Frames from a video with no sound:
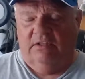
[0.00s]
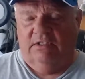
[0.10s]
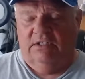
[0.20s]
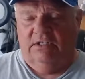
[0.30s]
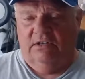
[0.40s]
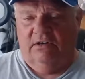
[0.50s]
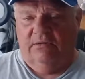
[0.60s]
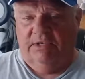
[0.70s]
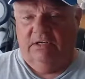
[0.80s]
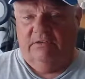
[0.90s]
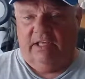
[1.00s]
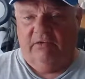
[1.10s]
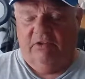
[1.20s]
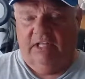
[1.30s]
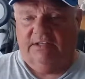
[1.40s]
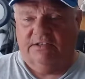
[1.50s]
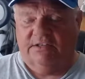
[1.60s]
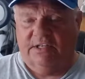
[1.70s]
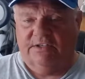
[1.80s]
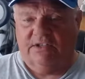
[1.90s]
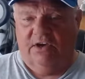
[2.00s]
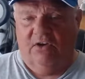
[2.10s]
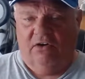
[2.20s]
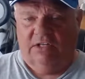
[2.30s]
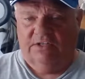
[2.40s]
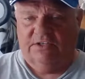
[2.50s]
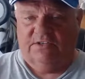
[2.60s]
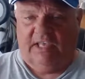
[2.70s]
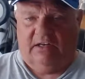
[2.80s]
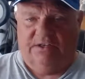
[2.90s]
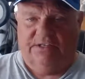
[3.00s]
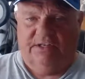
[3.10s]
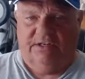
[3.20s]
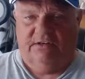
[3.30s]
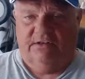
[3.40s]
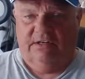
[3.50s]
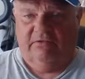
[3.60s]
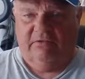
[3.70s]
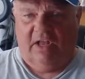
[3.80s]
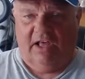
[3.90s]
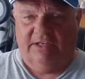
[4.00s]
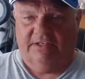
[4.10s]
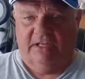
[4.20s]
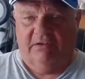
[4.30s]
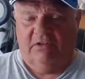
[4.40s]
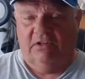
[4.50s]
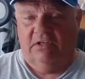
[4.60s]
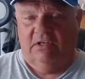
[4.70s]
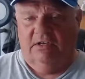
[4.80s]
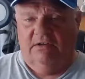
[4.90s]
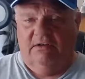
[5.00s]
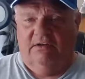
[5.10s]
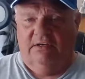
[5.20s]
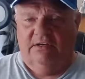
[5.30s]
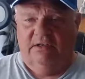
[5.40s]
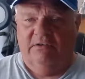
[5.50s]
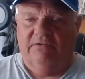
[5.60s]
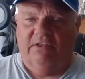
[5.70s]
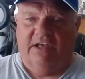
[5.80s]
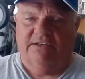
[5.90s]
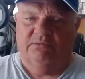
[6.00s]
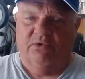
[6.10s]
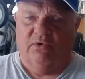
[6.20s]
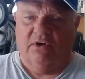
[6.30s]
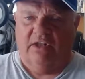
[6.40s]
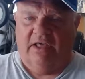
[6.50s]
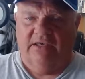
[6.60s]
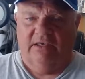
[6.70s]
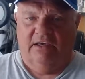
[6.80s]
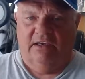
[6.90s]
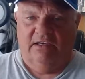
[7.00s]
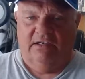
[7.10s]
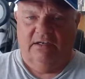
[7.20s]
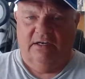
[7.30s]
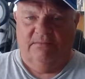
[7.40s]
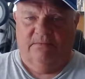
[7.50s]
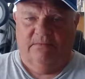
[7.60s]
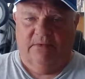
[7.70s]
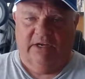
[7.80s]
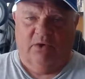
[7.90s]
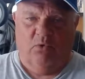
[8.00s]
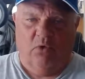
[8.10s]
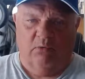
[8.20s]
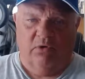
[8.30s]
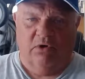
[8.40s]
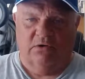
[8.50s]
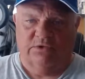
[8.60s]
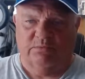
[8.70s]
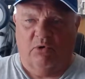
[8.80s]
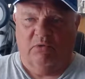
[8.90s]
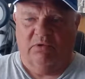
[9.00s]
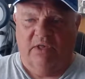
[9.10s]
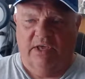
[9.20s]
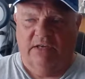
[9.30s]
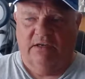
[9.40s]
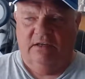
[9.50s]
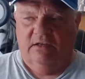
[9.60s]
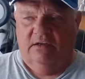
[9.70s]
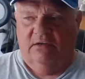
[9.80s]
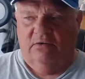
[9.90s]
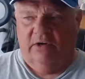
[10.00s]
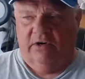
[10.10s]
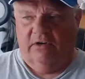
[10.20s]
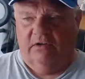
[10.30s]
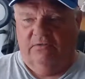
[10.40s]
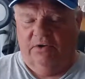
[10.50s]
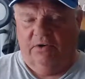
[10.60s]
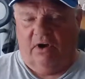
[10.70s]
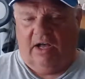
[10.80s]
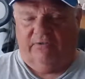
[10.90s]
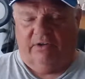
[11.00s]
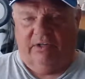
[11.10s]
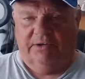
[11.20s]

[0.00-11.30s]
you know, I mean, if you let the sticks go, it just settles in and flies level. It flies more like a warbird or a sport plane, where if you're off a little